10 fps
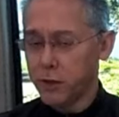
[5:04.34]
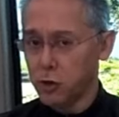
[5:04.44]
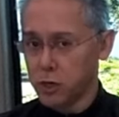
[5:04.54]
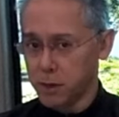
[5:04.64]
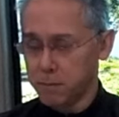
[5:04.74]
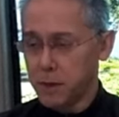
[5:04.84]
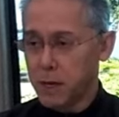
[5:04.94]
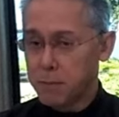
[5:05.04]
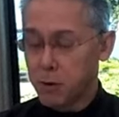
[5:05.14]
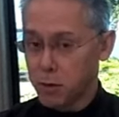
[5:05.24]
hook up
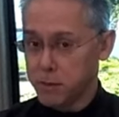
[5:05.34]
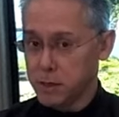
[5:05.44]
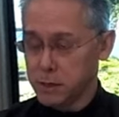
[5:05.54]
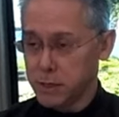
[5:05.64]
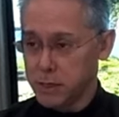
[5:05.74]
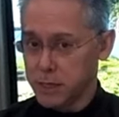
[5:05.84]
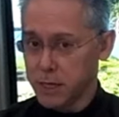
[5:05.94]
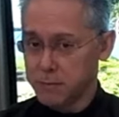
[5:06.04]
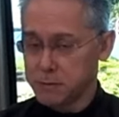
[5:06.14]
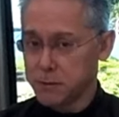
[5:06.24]
permanently at a
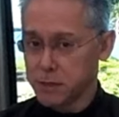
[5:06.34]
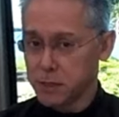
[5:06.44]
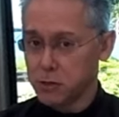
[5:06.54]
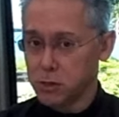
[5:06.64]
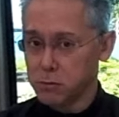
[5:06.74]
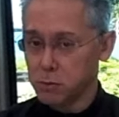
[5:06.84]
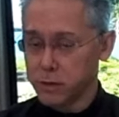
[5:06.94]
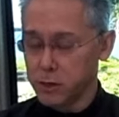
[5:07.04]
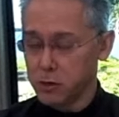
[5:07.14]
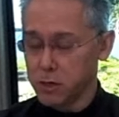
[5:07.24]
camp spot, they hook, when
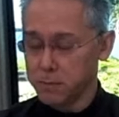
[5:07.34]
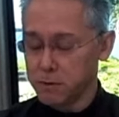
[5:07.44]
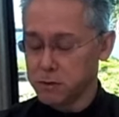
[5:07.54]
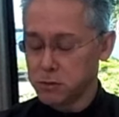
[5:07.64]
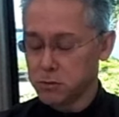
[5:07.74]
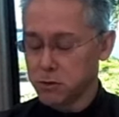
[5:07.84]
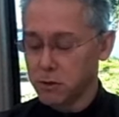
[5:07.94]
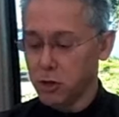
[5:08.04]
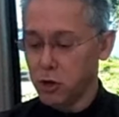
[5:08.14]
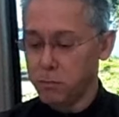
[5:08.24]
they hook up their sewer,
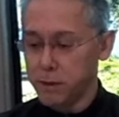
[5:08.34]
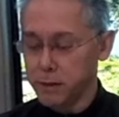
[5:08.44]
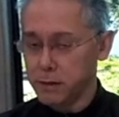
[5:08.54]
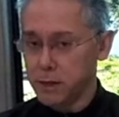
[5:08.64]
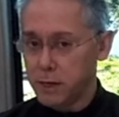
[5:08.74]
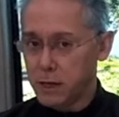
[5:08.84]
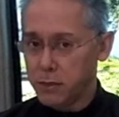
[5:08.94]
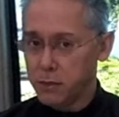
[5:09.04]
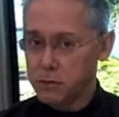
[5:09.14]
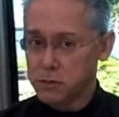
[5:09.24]
they'll open
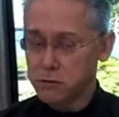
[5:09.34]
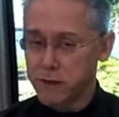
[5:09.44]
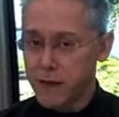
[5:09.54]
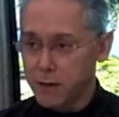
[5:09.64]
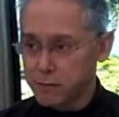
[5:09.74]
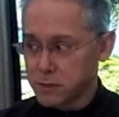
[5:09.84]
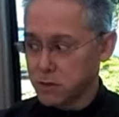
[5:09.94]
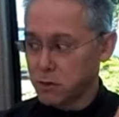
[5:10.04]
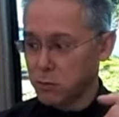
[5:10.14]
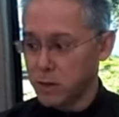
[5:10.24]
those two valves so
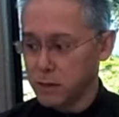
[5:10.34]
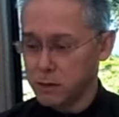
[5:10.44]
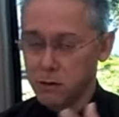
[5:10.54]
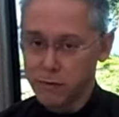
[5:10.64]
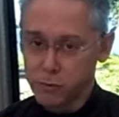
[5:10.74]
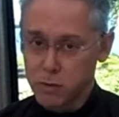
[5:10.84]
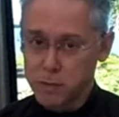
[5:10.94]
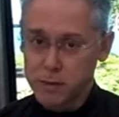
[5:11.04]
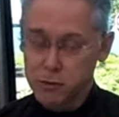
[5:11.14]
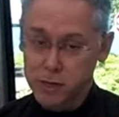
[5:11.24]
that when they don't have to worry
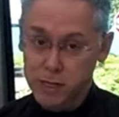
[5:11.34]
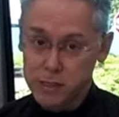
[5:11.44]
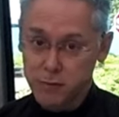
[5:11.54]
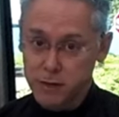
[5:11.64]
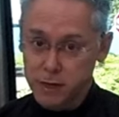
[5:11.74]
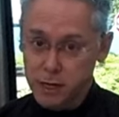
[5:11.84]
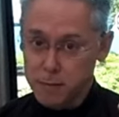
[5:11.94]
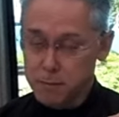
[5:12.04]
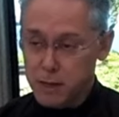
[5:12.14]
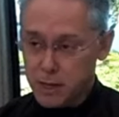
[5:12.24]
about their tanks filling
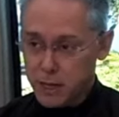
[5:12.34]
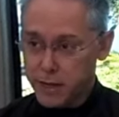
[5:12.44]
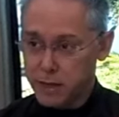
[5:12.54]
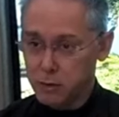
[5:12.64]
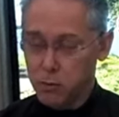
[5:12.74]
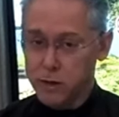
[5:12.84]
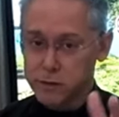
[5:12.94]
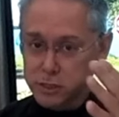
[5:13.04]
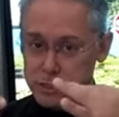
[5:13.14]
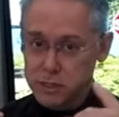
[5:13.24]
up and the water is
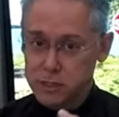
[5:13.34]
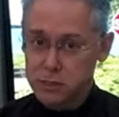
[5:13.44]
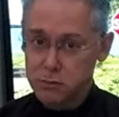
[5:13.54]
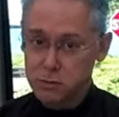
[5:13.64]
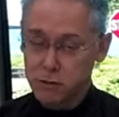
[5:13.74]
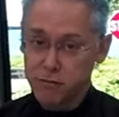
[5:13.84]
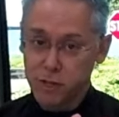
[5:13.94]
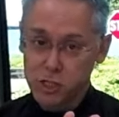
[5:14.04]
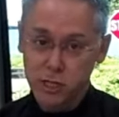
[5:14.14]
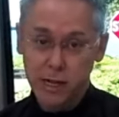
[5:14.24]
just continually
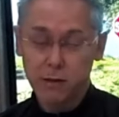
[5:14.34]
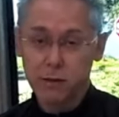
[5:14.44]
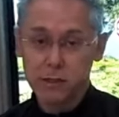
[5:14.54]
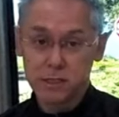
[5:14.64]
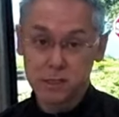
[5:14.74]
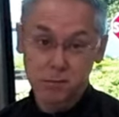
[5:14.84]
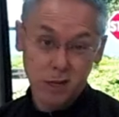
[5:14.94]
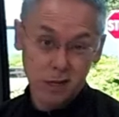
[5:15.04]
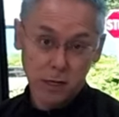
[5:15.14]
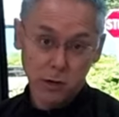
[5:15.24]
flushing out of the system, kind
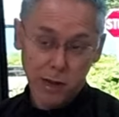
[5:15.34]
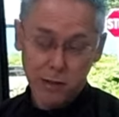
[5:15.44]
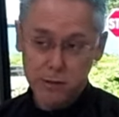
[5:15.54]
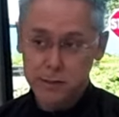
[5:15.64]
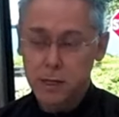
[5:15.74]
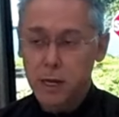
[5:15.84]
of like your house.